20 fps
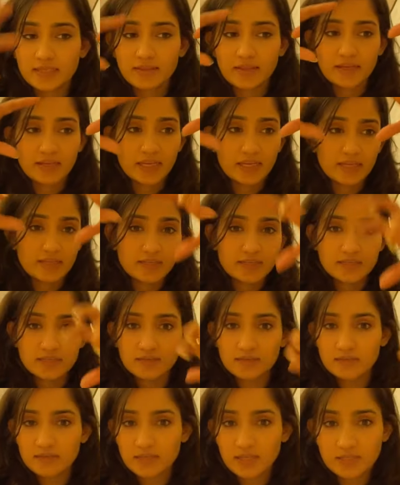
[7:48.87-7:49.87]
And then he did
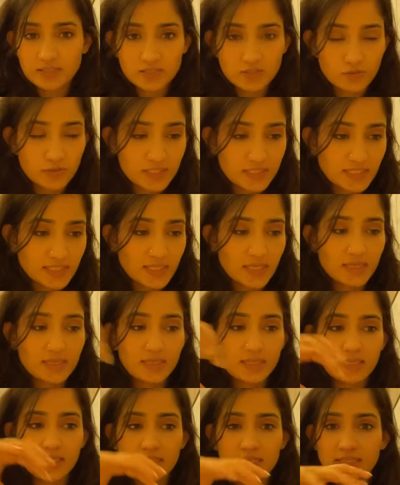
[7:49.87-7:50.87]
certain things to his
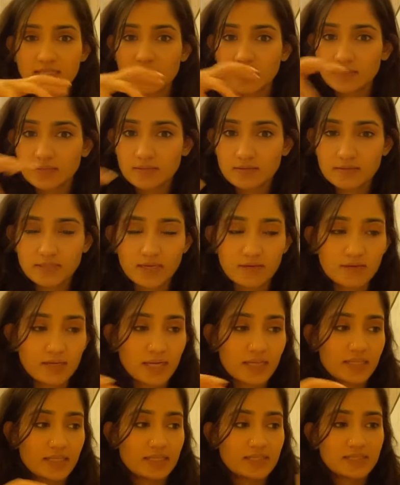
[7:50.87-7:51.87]
son. And then the son turned out
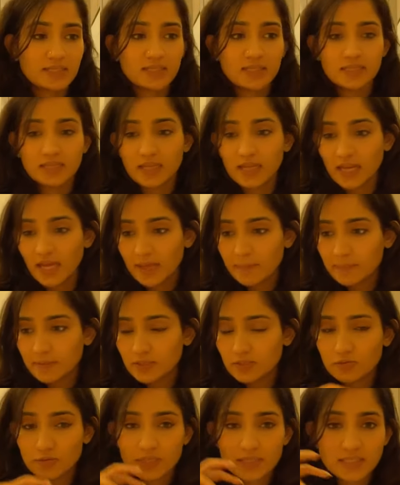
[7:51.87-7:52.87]
like this. And then that
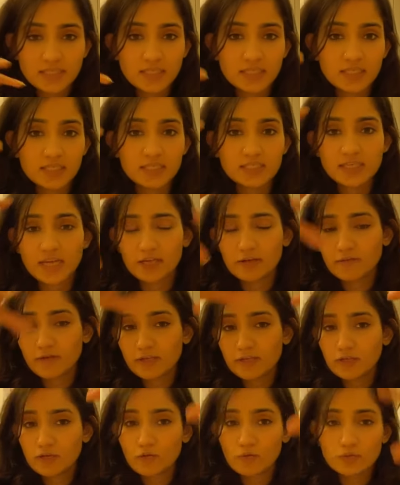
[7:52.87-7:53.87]
happened to his son. And it's kind of
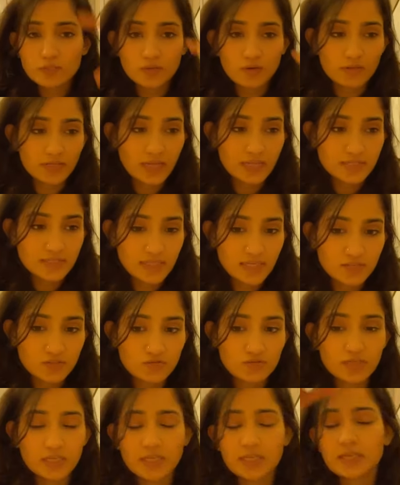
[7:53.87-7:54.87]
like goes on
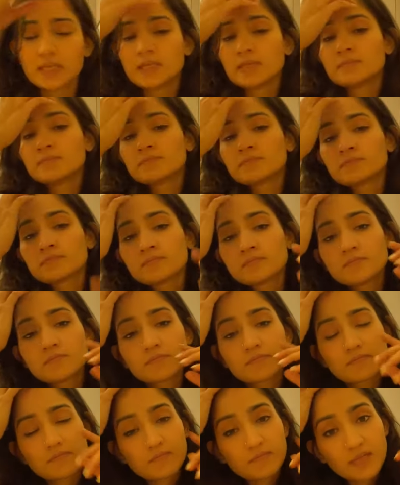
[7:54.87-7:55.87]
ancestrally.
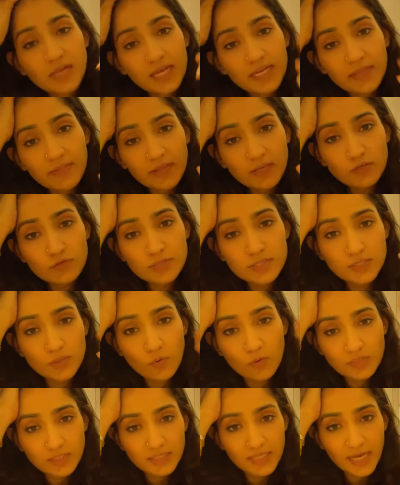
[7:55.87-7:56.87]
And I think to
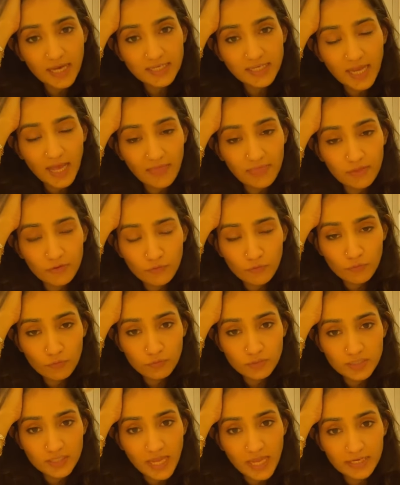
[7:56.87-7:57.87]
sort that at the
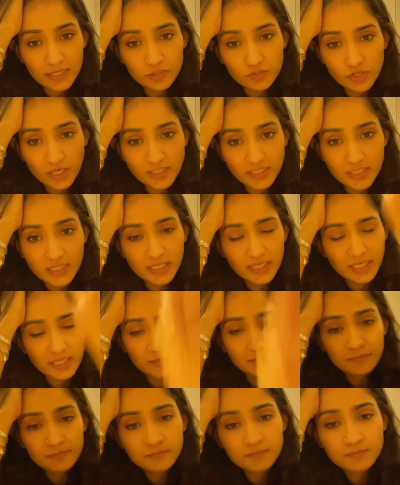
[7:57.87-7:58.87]
root
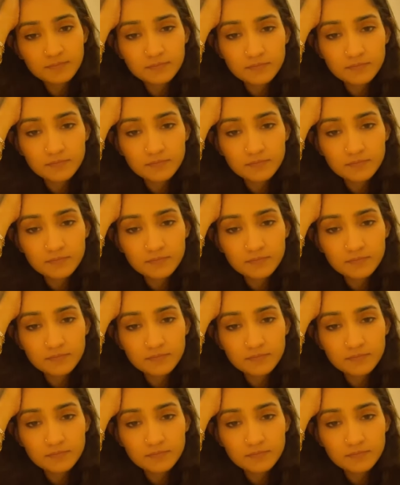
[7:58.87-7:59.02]
energetically.